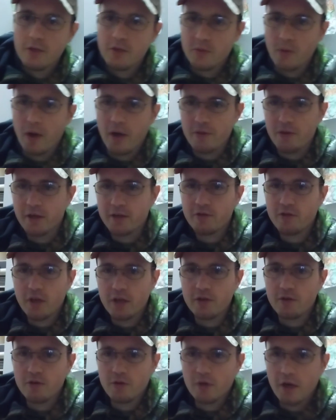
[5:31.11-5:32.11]
So I'd like to
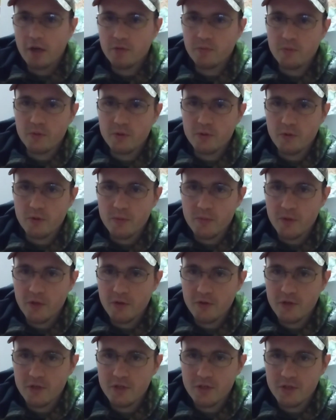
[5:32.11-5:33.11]
thank you guys for joining me
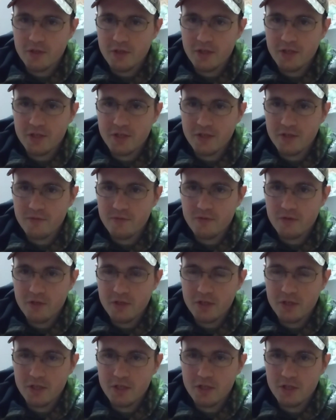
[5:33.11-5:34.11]
on this edition of the
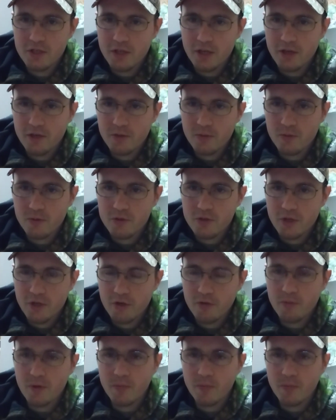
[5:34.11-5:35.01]
DG Outdoors channel.